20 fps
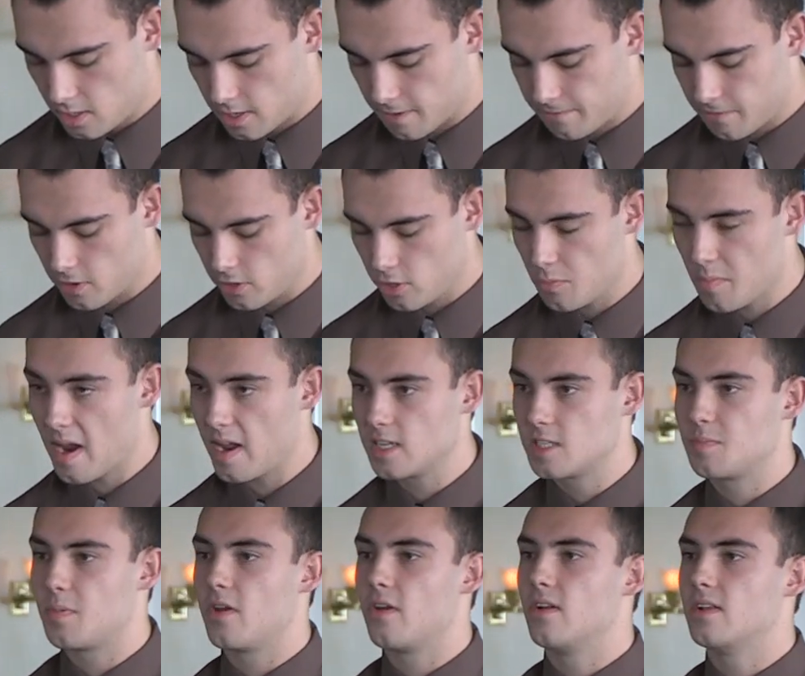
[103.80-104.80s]
To further my
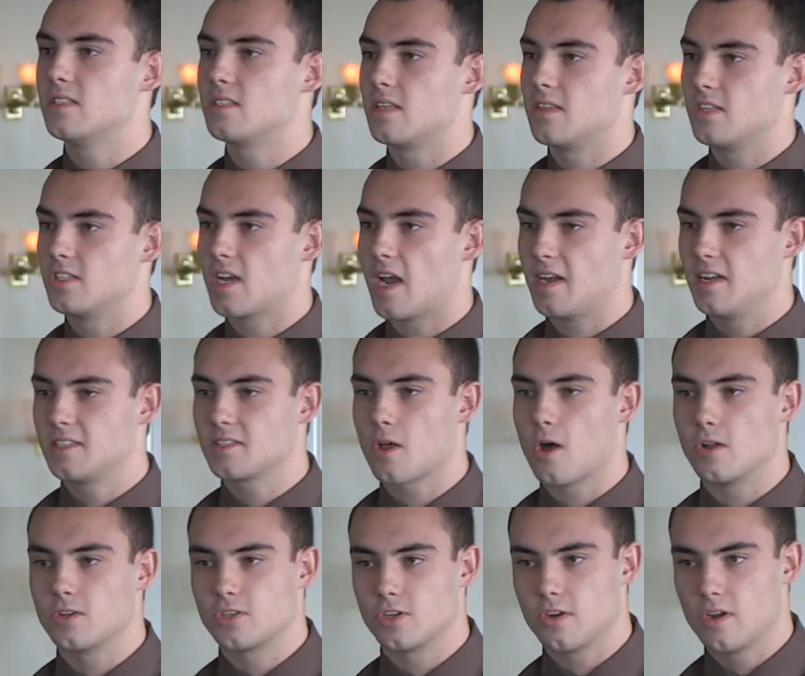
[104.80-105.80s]
experience in the Chinese
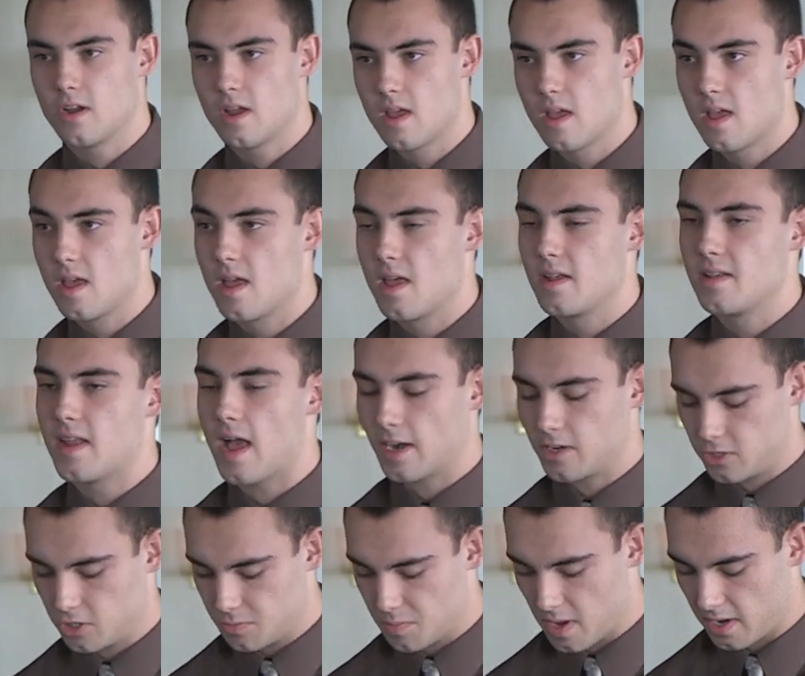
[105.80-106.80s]
culture,
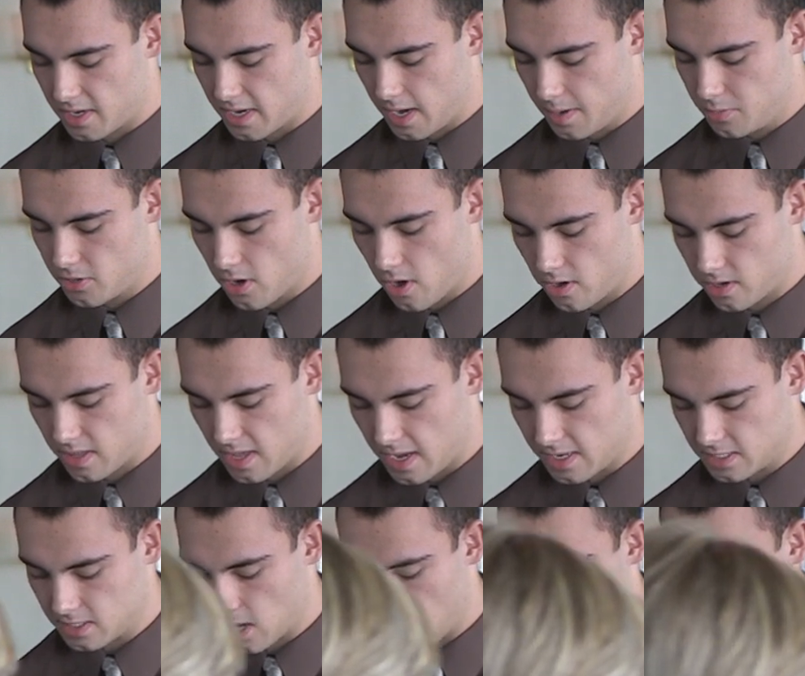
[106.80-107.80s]
Dr. Schmidt came to our
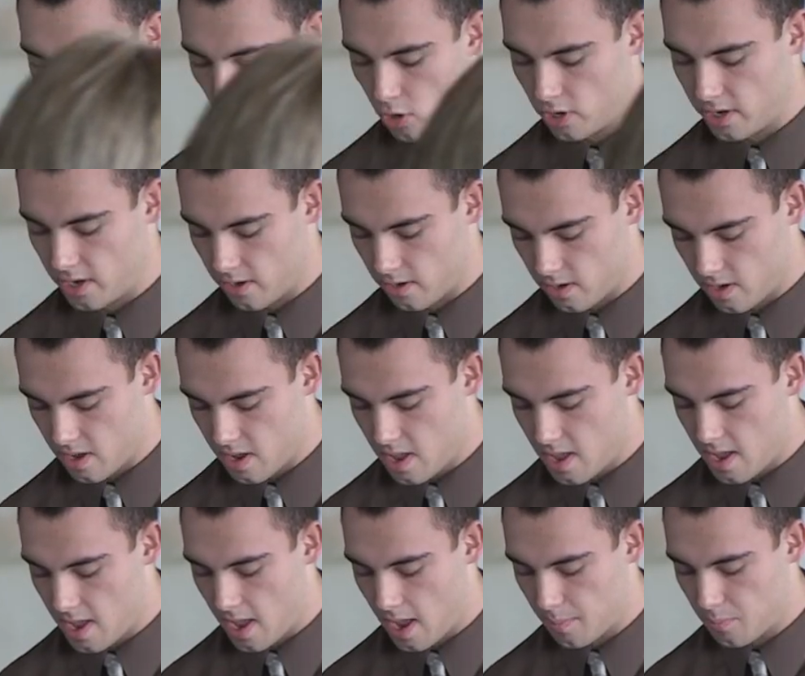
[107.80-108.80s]
class sophomore year
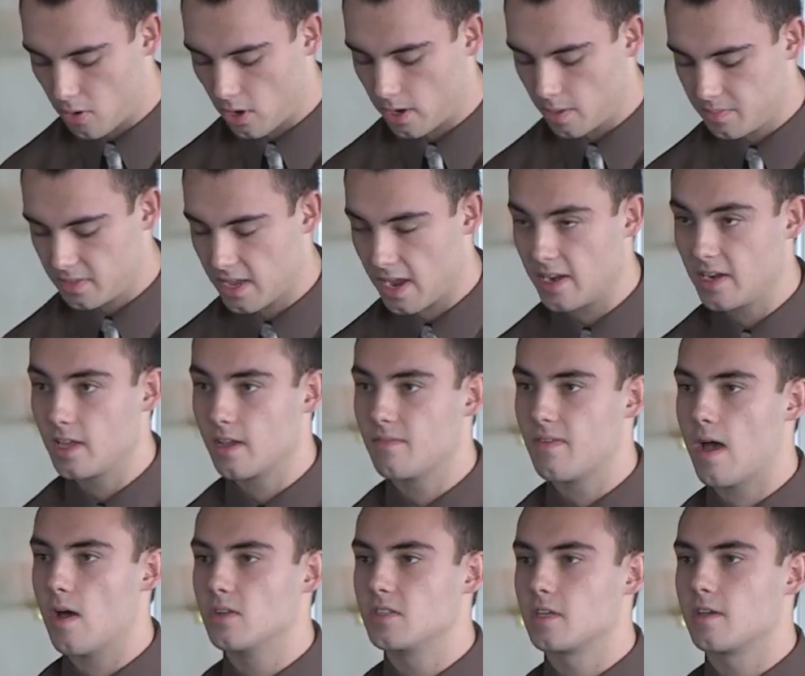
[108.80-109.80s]
and brought up the idea
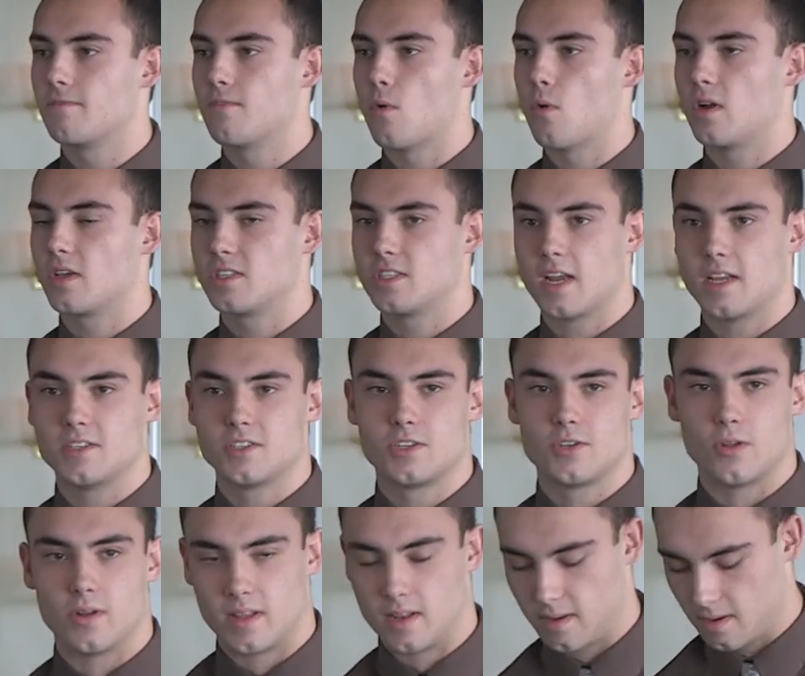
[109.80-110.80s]
of housing a foreign exchange
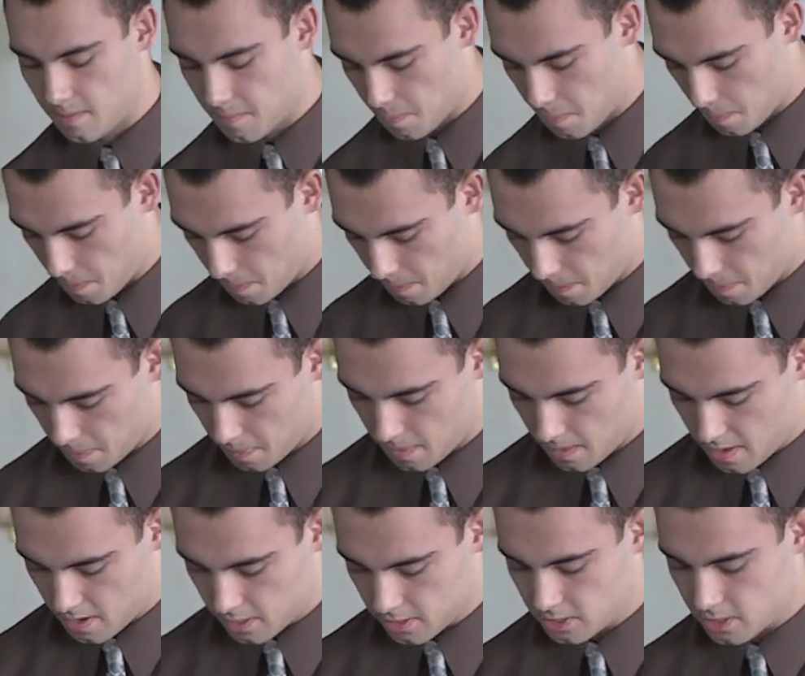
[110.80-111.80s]
student.
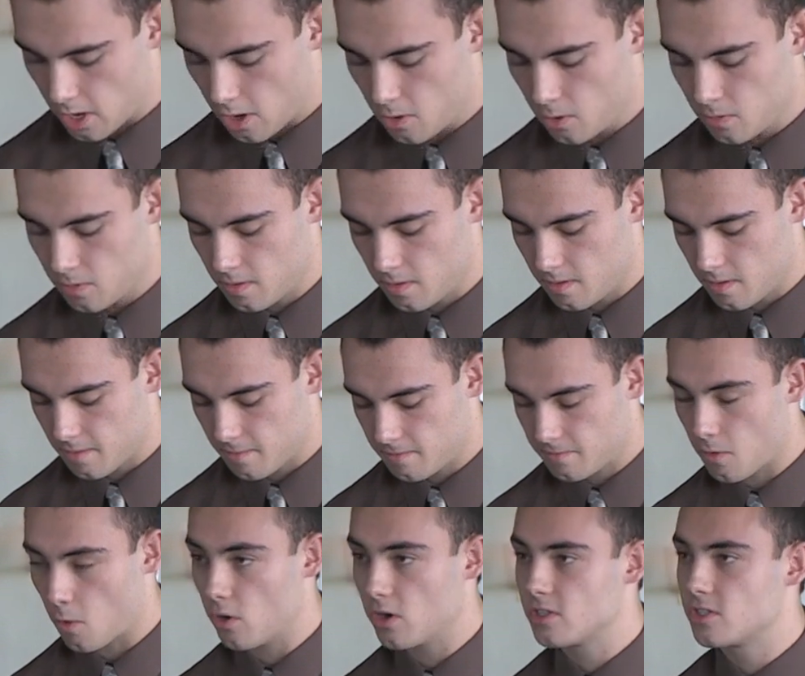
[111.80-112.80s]
So,
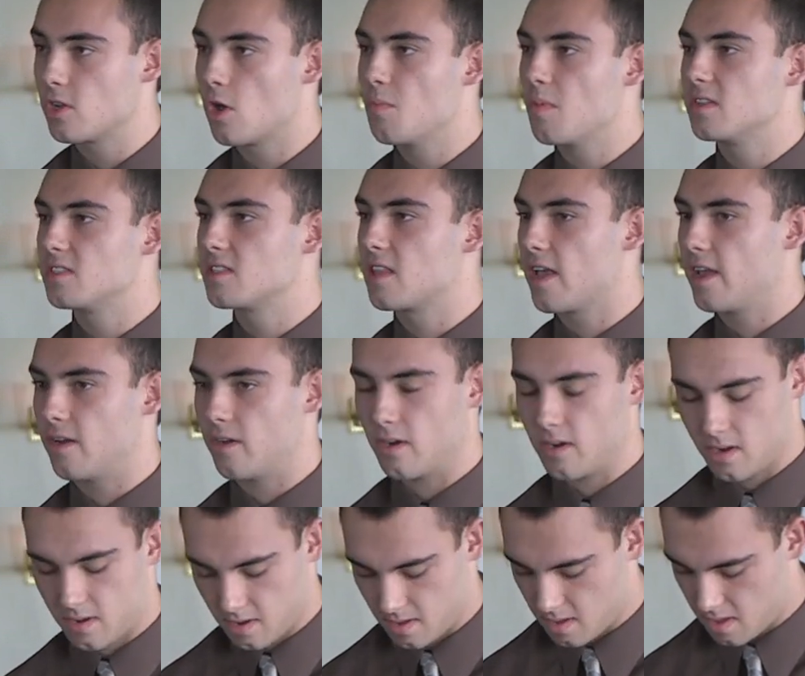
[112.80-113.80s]
four or so months
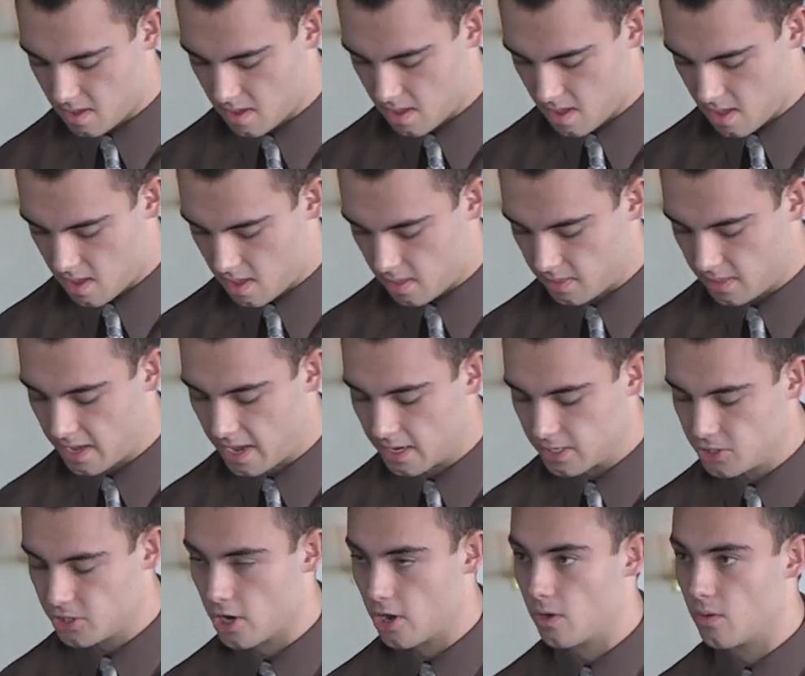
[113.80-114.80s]
later,
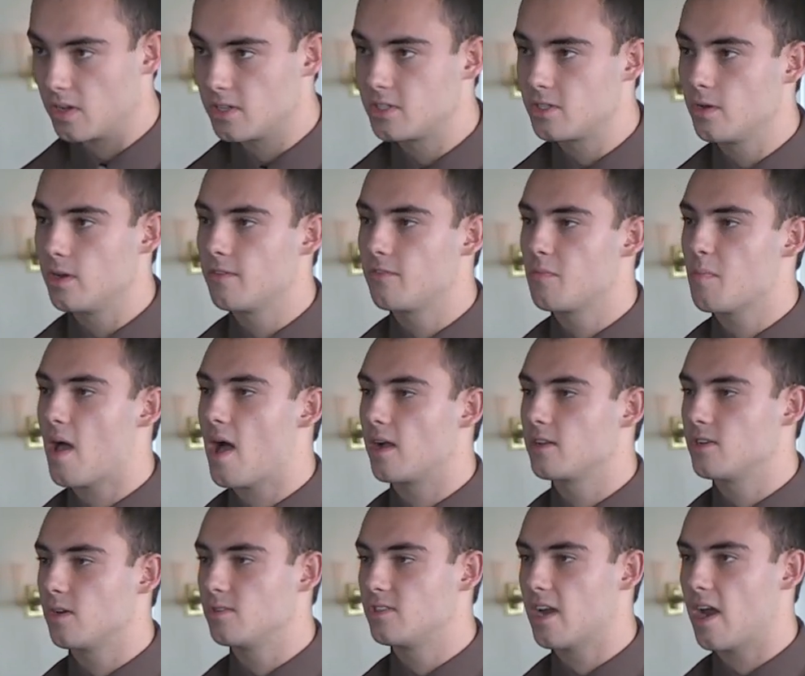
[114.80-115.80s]
Leon Zhou, a student from
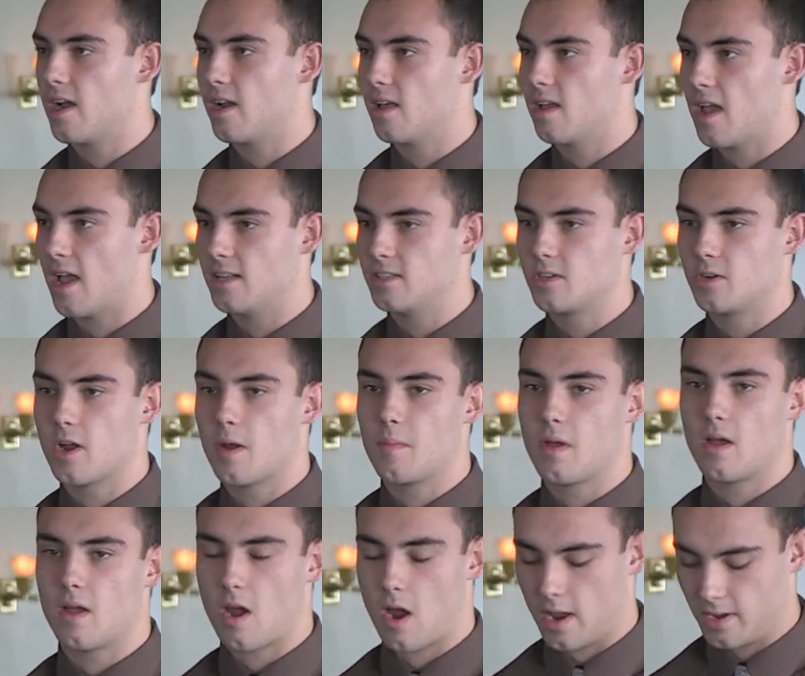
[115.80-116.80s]
Hangzhou, China,
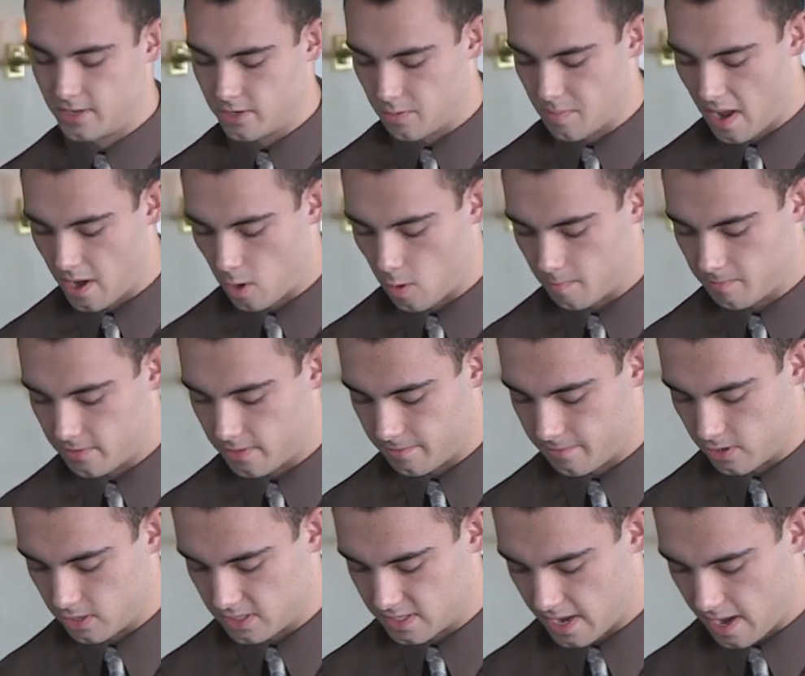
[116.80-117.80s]
entered my home for
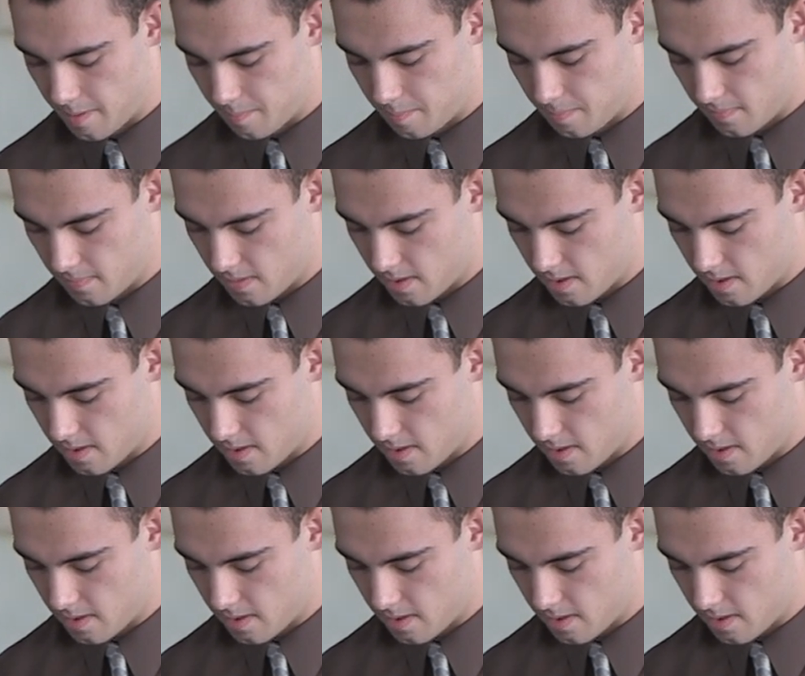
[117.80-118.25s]
the first time.